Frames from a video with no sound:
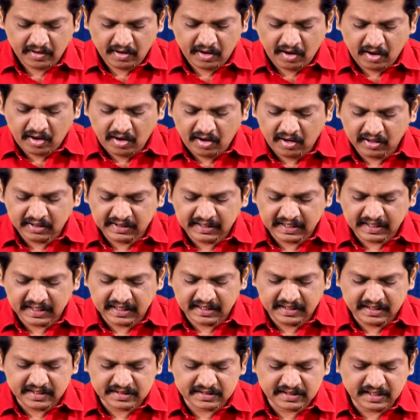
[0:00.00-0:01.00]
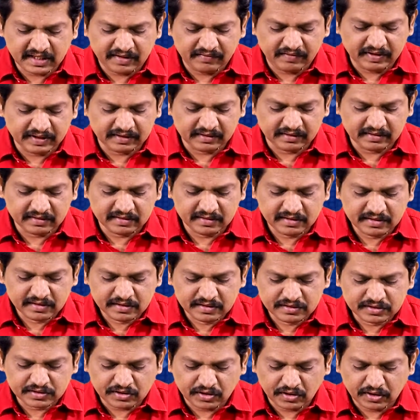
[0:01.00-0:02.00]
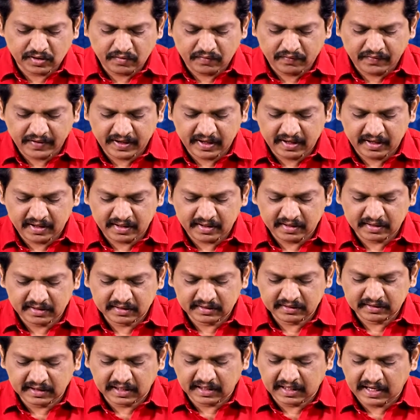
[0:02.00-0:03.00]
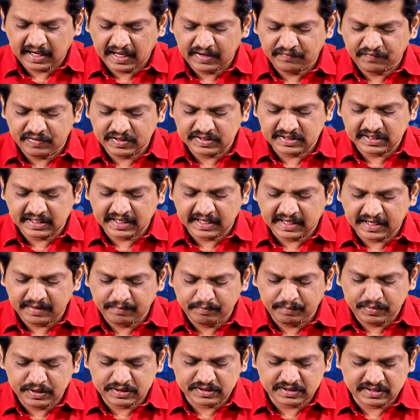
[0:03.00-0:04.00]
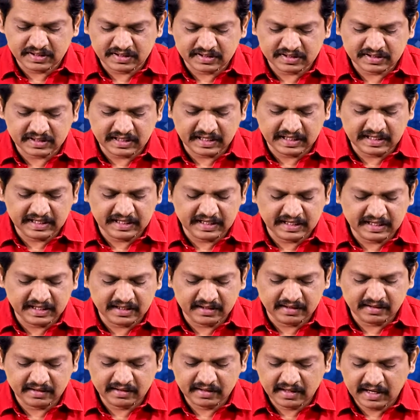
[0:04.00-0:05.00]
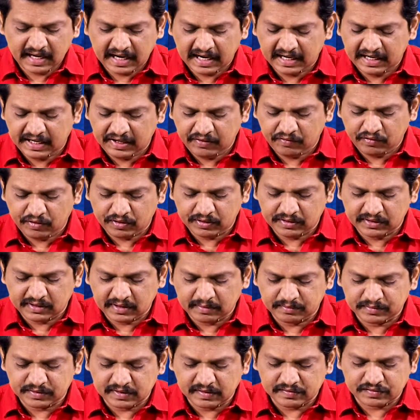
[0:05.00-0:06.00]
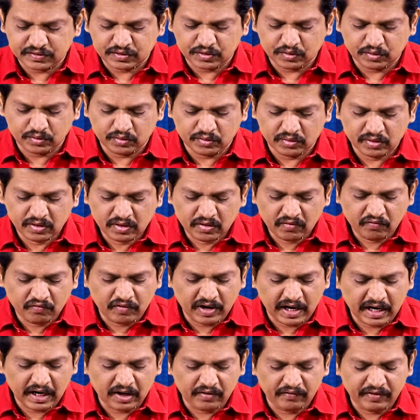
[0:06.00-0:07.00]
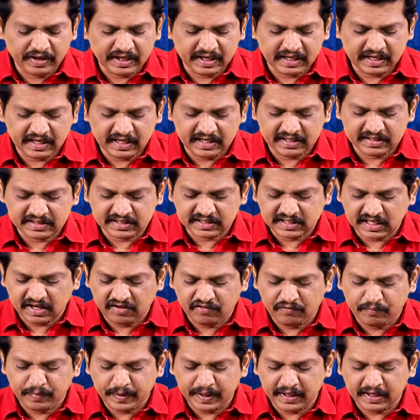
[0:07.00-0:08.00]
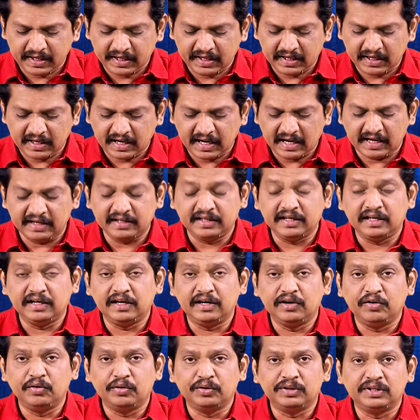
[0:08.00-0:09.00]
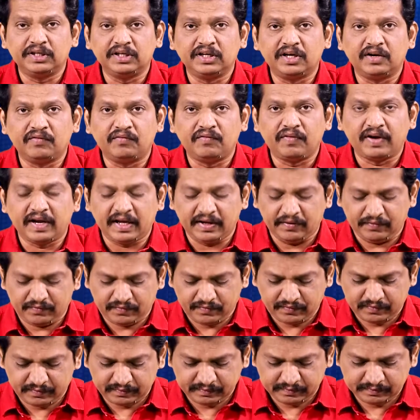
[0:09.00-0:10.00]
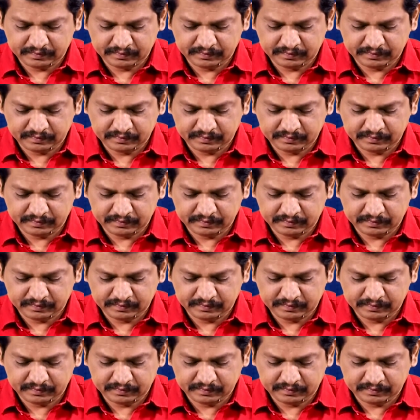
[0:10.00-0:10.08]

Or they can decide with Scorofiner that life is a grim business indeed and devote themselves to wallowing in self-pity and the loathing of life.